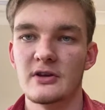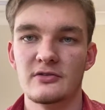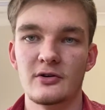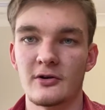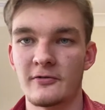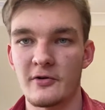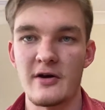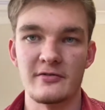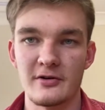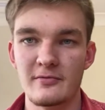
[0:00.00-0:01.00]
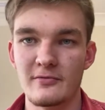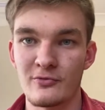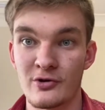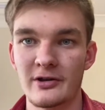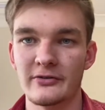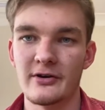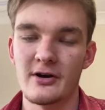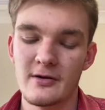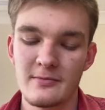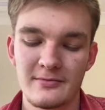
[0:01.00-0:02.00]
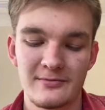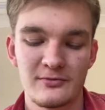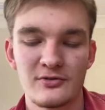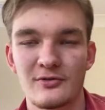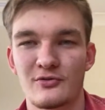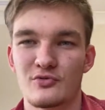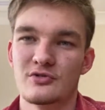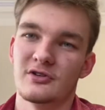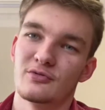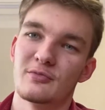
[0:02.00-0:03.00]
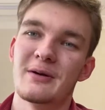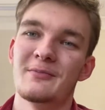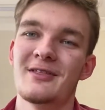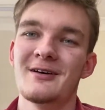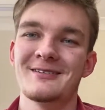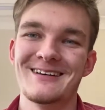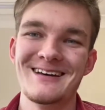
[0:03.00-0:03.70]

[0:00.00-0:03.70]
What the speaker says: Took forever in real time, just remember that.